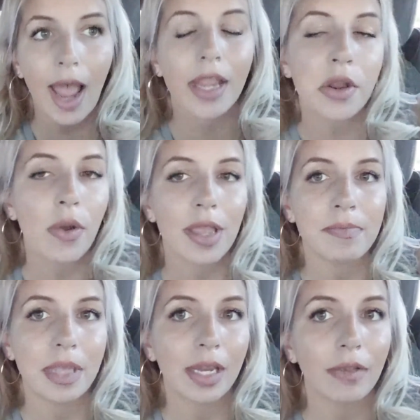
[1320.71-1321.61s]
I know I
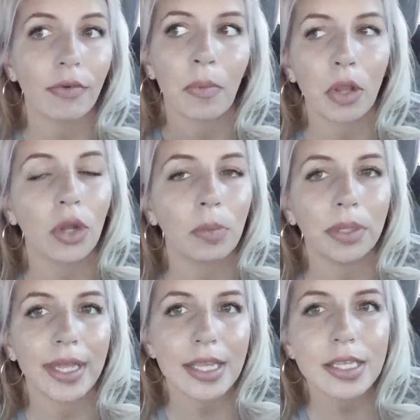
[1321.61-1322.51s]
mean it from a good
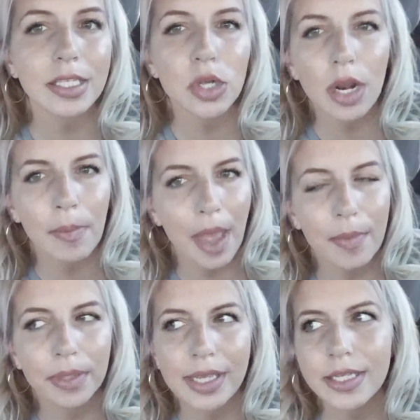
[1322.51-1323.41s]
place, not a bad
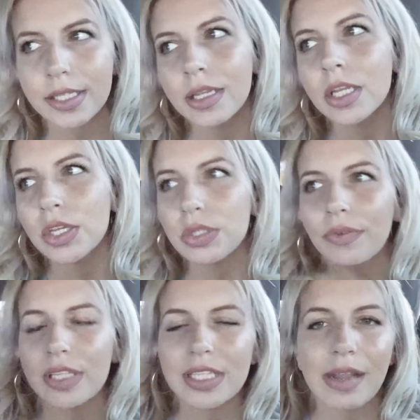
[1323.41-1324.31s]
place. So if
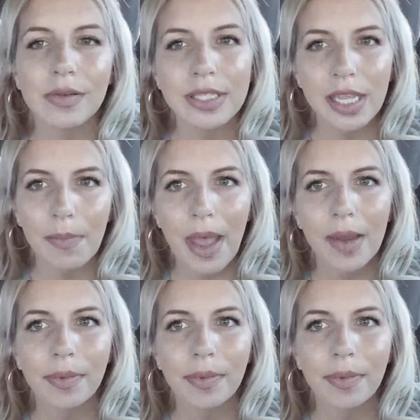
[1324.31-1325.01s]
it sounds like a bad